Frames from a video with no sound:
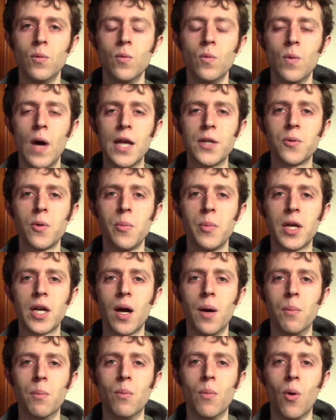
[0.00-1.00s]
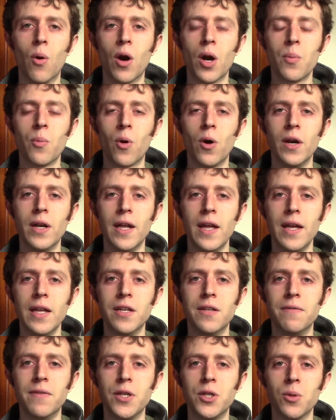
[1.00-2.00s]
As we become more and more
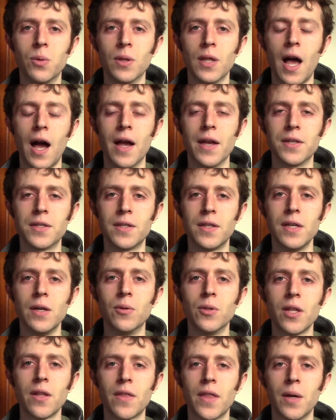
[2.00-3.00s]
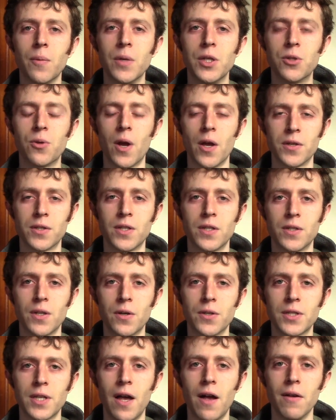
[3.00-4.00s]
individualized, the only thing we trust is
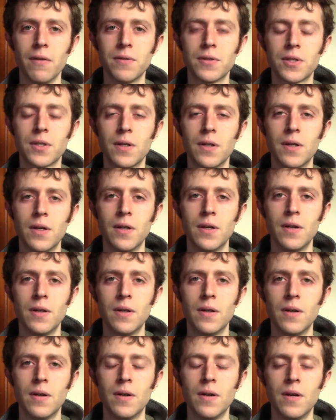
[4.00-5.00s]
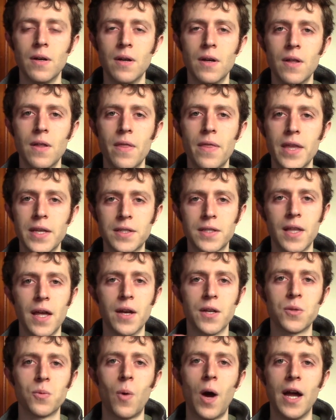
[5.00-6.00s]
ourselves. This then
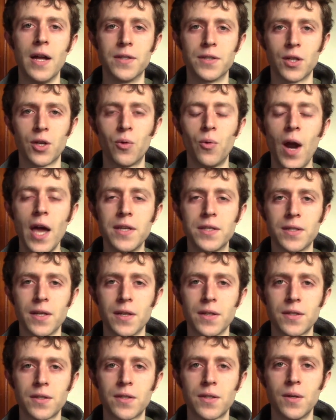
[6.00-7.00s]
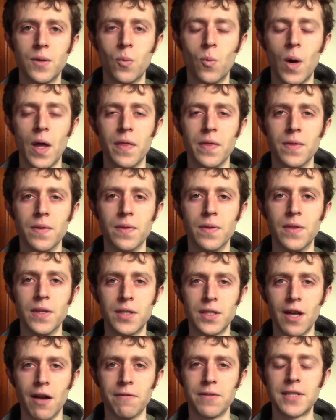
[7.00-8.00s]
is why it's a crisis when the
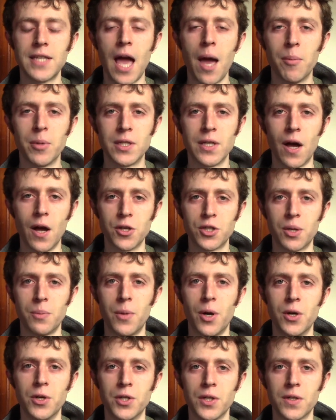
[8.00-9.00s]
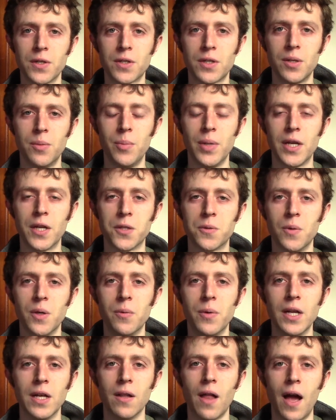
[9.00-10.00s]
self-sabotage emerges, because we
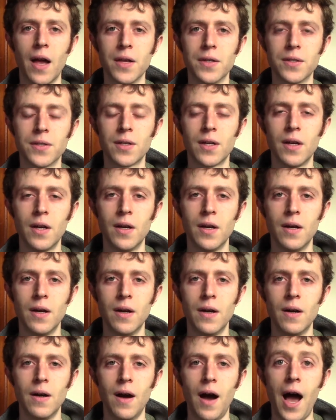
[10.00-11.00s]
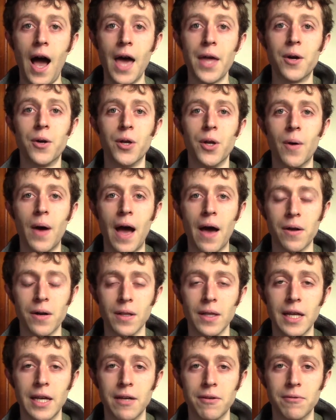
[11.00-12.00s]
realize, I don't know how to
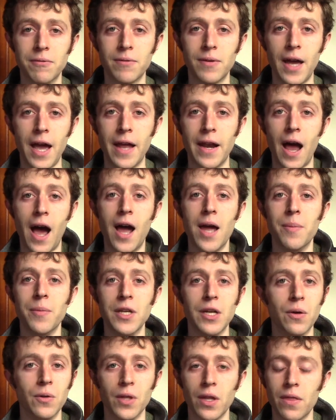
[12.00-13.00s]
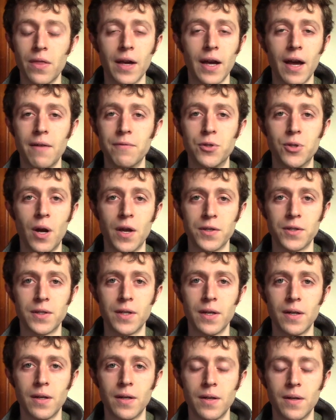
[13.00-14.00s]
live, and I am the only thing I've trusted.
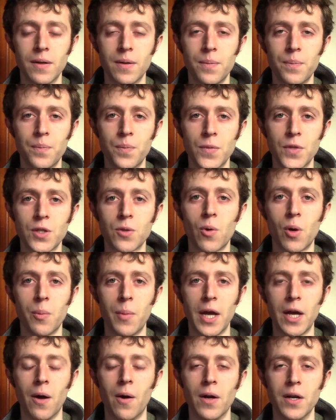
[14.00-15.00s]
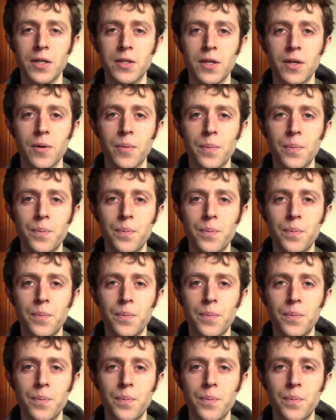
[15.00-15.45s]
So what am I going to do?